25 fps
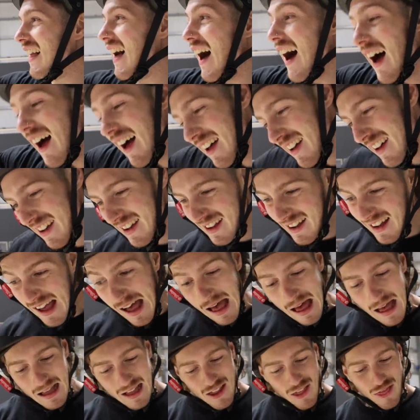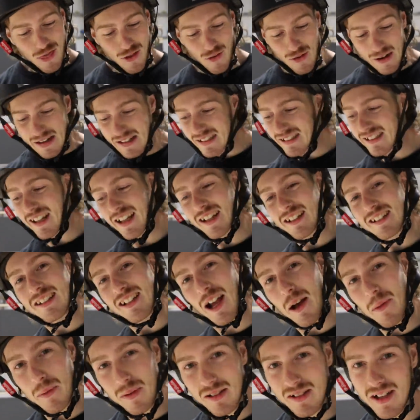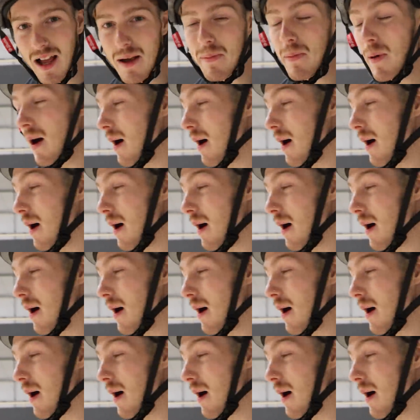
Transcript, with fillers: that. 360 up the step